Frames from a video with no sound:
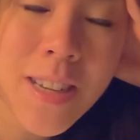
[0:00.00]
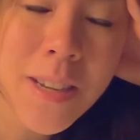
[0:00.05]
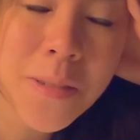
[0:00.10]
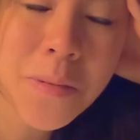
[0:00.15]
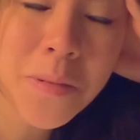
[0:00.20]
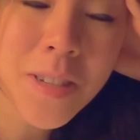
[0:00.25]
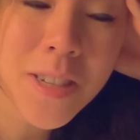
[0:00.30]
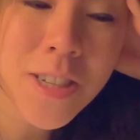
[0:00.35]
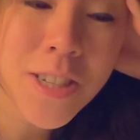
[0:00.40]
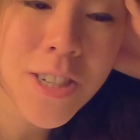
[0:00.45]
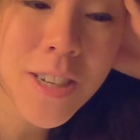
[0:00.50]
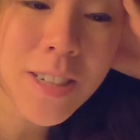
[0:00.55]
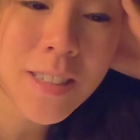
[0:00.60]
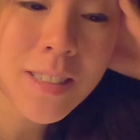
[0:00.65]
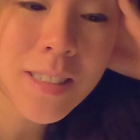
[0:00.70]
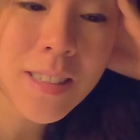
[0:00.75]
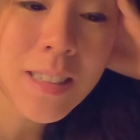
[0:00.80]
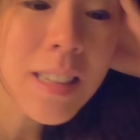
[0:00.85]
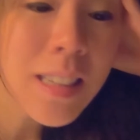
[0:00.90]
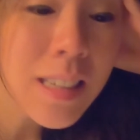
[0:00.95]
night when I
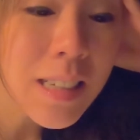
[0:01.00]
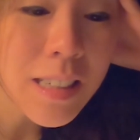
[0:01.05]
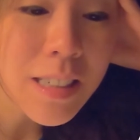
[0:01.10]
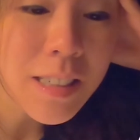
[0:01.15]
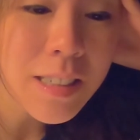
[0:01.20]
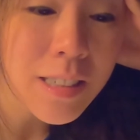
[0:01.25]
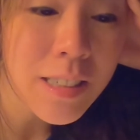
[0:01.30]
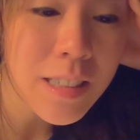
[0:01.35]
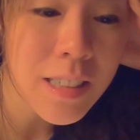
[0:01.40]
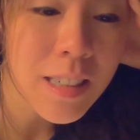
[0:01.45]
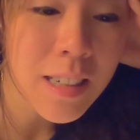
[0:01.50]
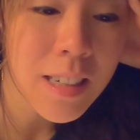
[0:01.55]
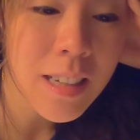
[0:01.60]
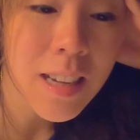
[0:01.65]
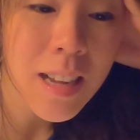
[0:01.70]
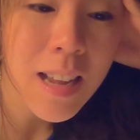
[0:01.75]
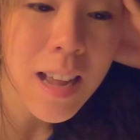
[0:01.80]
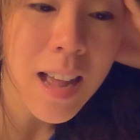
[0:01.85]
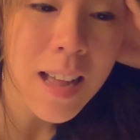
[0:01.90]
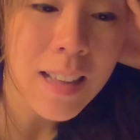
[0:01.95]
checked in here
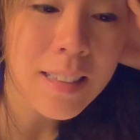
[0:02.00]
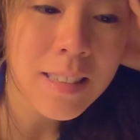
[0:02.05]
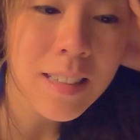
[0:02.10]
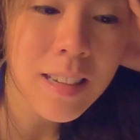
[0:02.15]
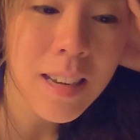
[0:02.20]
at